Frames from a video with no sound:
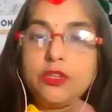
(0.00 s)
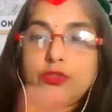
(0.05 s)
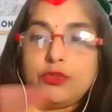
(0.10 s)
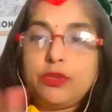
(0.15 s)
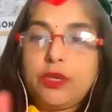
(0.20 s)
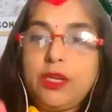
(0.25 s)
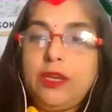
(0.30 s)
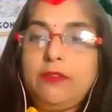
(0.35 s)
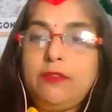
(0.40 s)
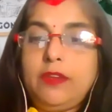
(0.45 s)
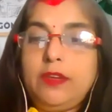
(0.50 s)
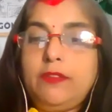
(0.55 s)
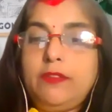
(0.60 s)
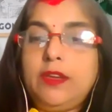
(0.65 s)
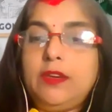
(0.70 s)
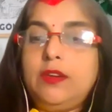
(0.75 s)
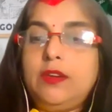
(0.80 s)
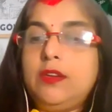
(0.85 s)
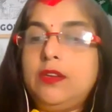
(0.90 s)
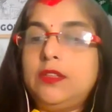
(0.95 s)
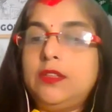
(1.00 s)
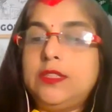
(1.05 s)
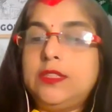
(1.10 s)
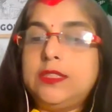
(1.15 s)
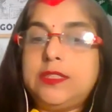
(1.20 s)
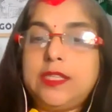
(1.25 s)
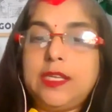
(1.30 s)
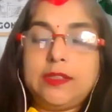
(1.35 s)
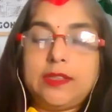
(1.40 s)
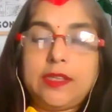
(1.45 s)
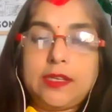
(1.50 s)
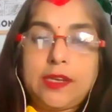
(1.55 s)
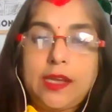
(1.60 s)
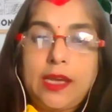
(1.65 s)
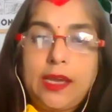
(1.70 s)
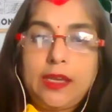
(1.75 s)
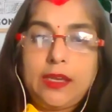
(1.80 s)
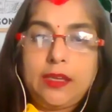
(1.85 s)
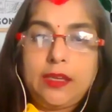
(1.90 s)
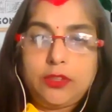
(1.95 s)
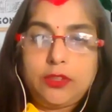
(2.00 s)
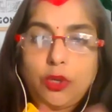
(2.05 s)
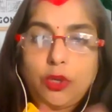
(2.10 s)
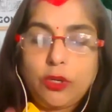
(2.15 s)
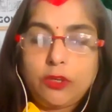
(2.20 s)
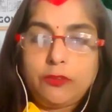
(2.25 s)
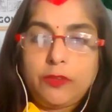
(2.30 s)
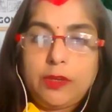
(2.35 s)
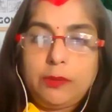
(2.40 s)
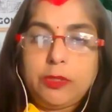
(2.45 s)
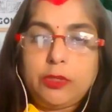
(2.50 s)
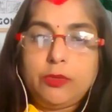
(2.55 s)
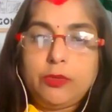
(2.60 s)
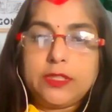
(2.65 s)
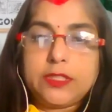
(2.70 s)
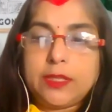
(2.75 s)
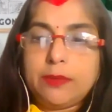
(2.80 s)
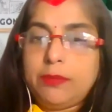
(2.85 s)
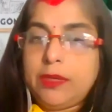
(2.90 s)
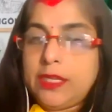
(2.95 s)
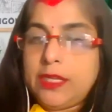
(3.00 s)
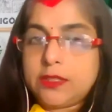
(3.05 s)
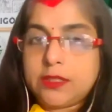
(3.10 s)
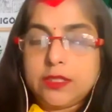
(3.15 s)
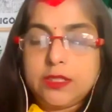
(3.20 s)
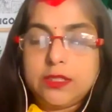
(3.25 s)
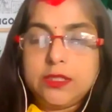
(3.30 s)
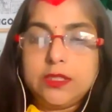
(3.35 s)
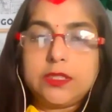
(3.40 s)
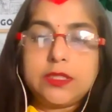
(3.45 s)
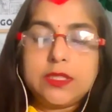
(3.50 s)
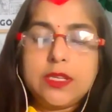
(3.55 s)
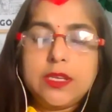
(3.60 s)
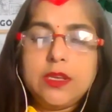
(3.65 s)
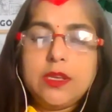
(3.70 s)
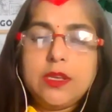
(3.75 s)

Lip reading: today we were in a this thing that I thought we'll be doing some lessons.